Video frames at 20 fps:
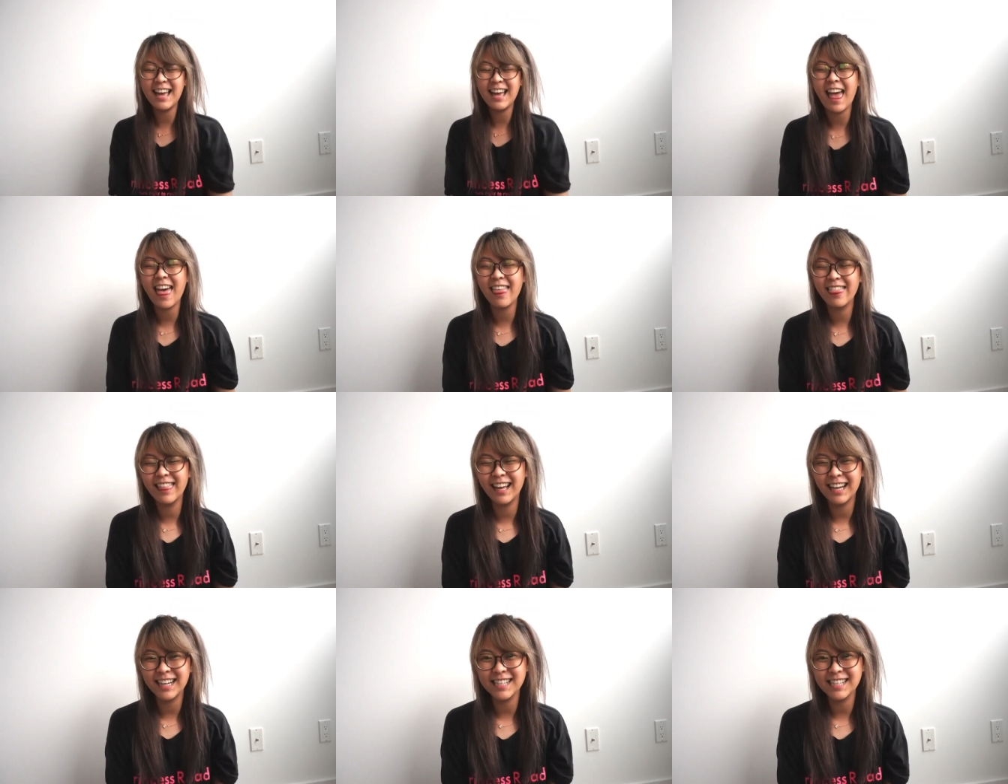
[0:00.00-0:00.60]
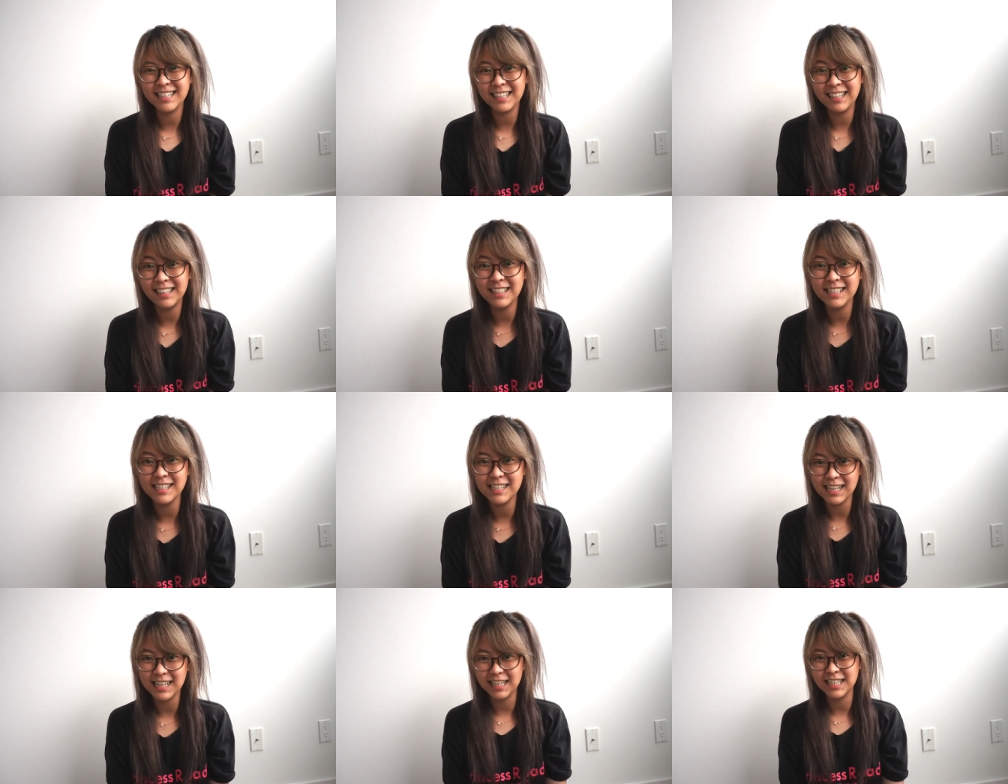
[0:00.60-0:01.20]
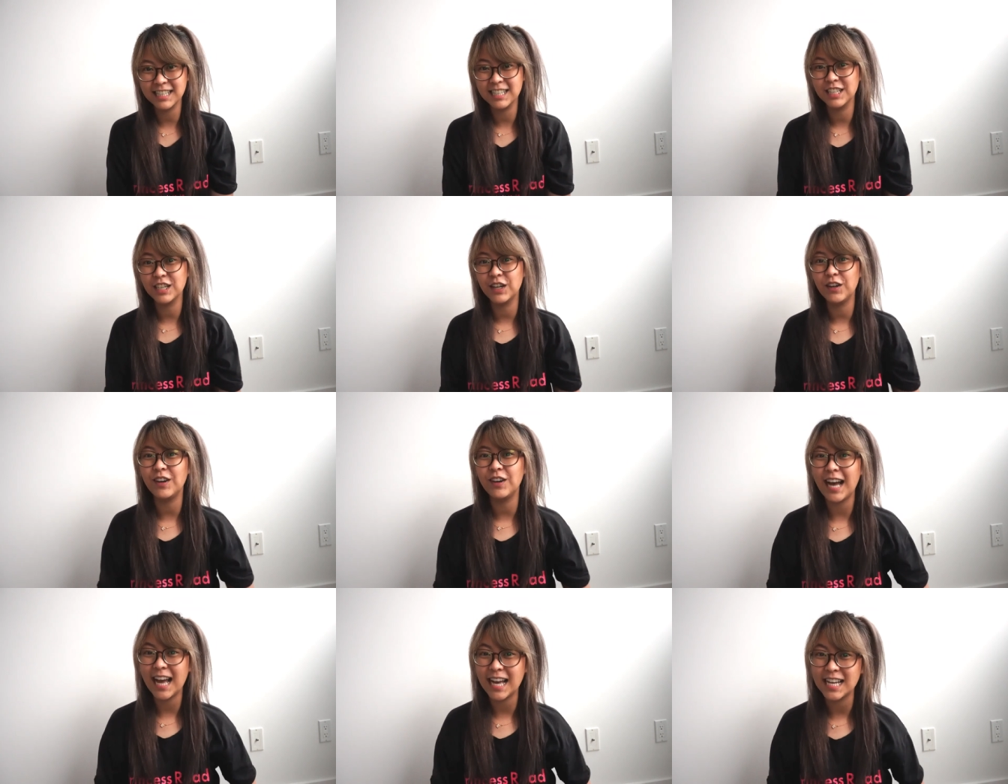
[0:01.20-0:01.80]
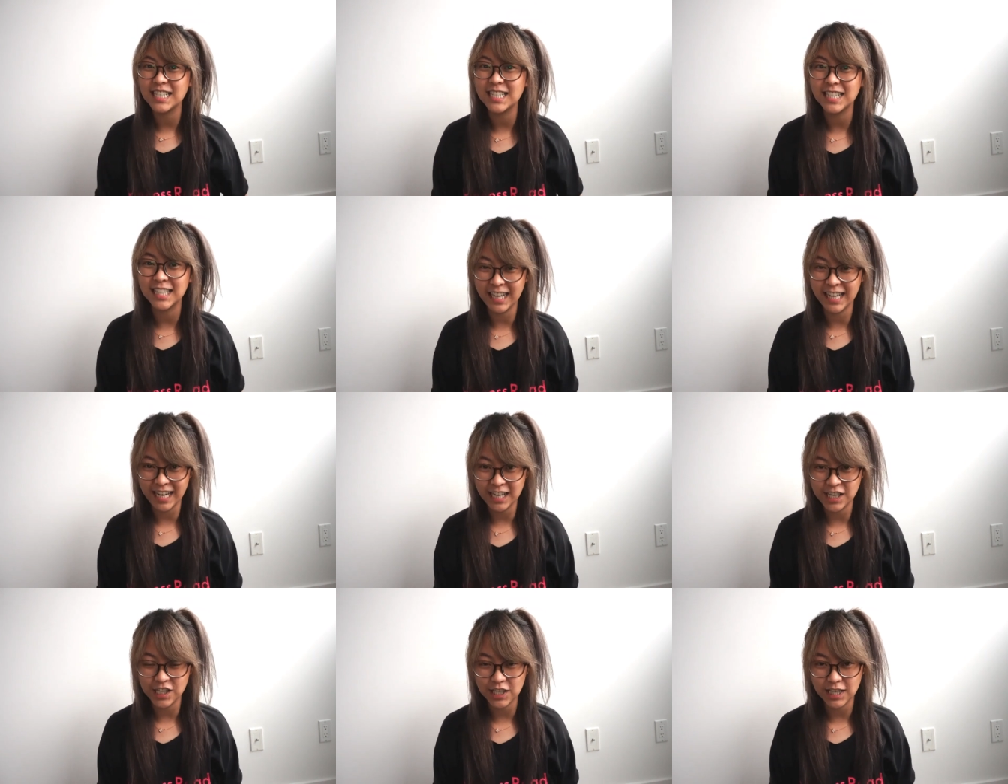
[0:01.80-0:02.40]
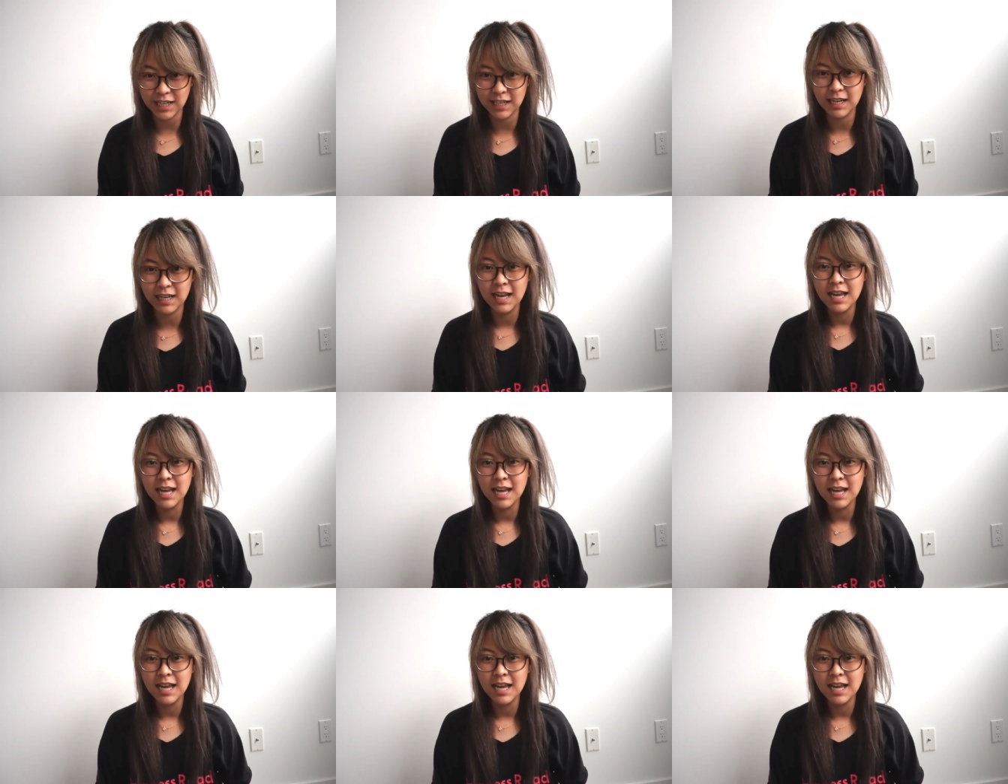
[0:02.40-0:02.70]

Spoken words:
and that is called Psych2Go Education.